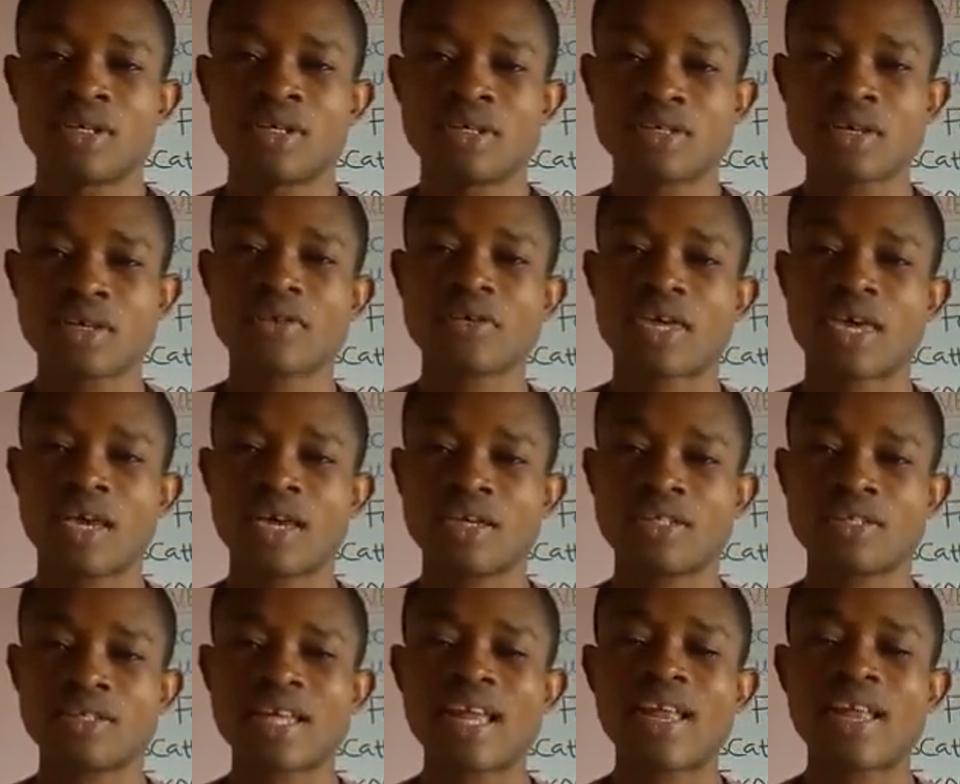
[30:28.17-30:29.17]
Is that
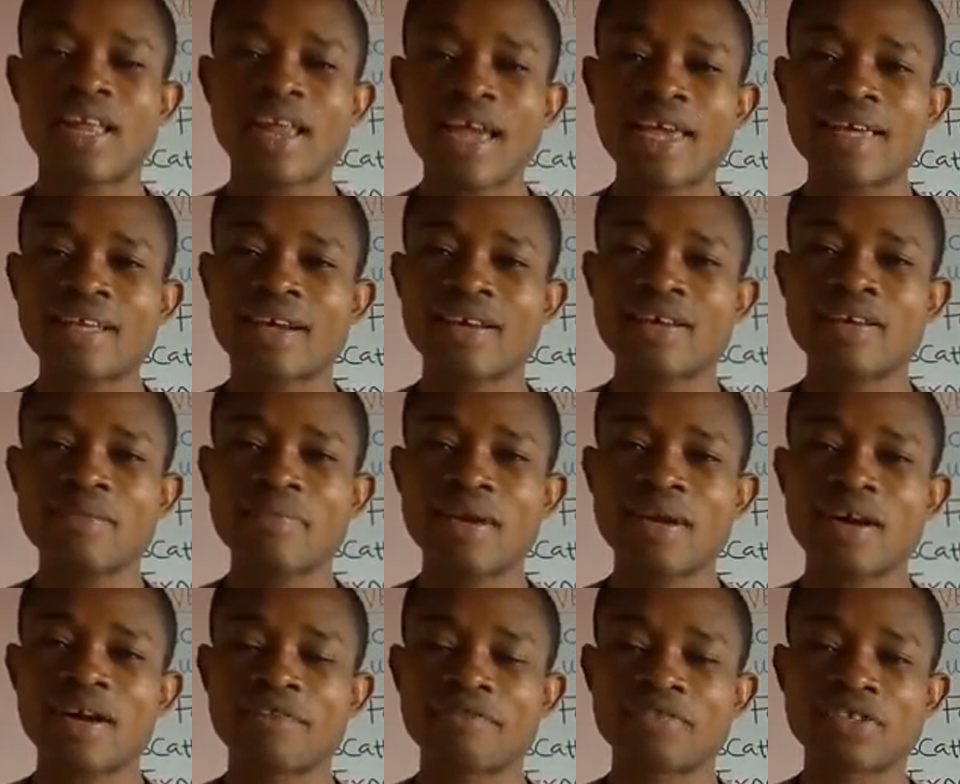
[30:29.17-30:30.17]
okay? That likely
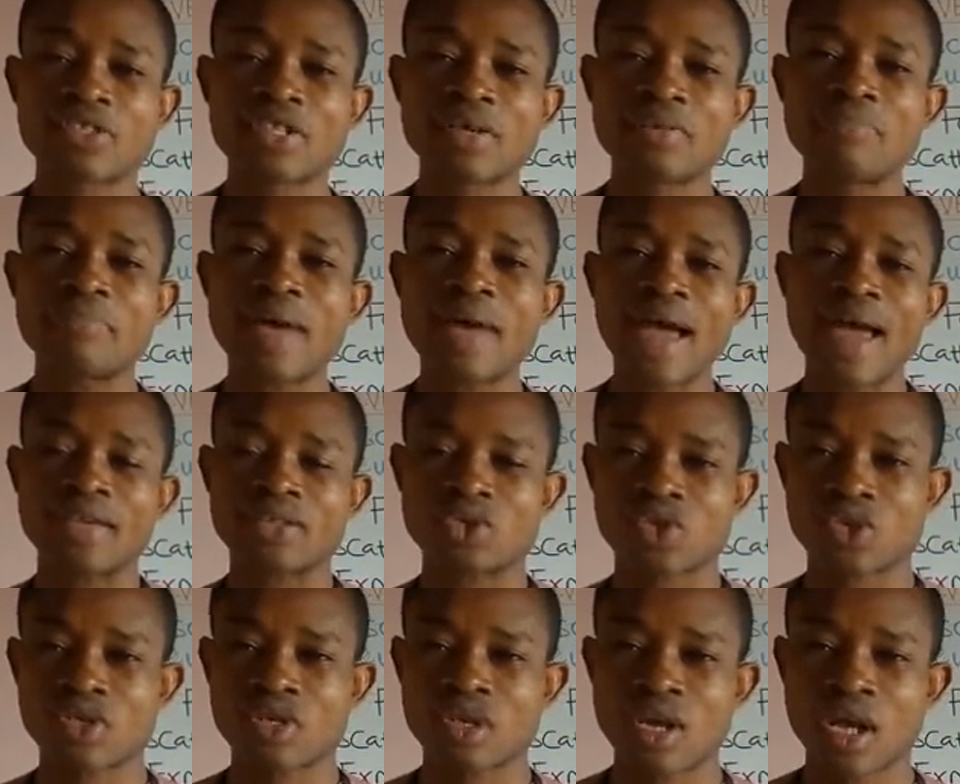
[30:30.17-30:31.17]
may have the same
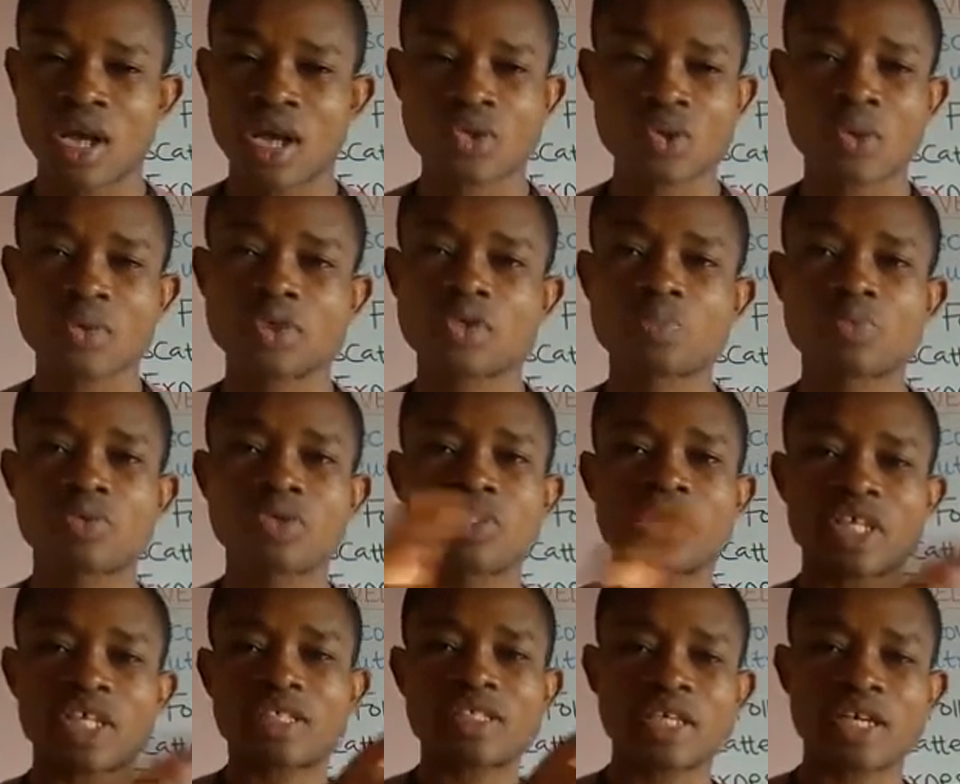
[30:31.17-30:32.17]
mass as what was
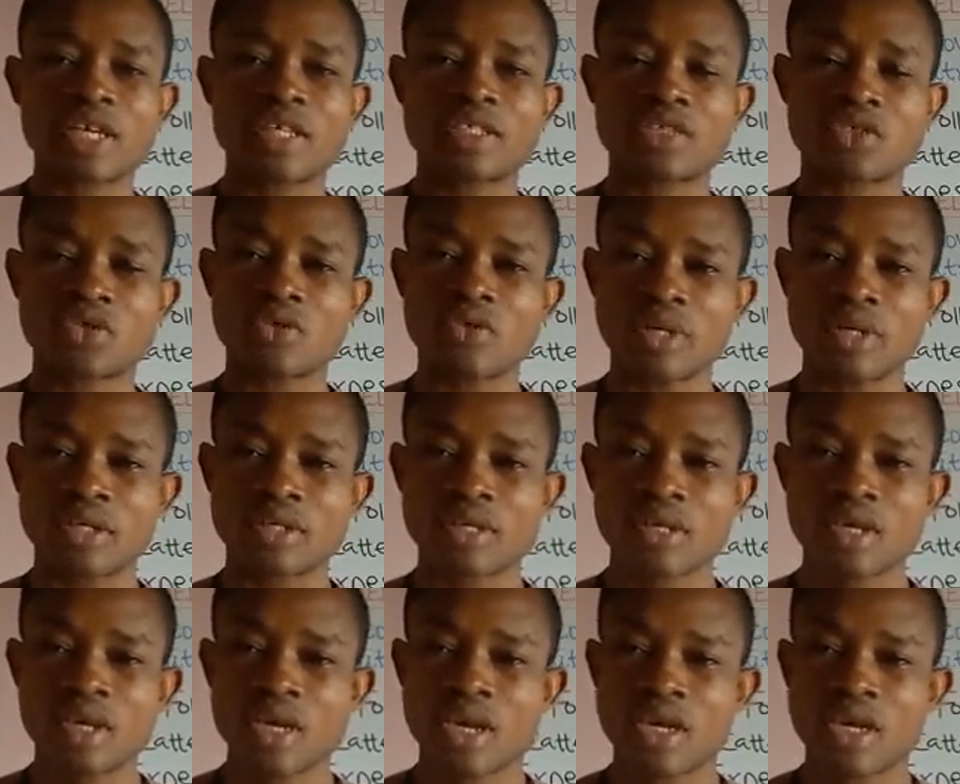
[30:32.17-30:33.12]
projected to it.